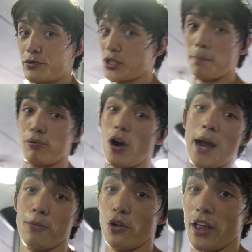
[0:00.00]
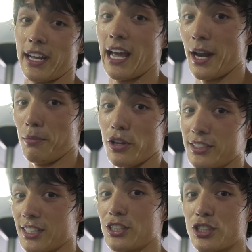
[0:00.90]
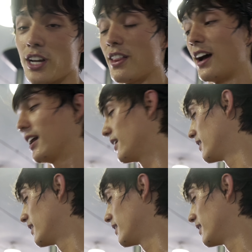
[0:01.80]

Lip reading: Some primal like animalistic shit that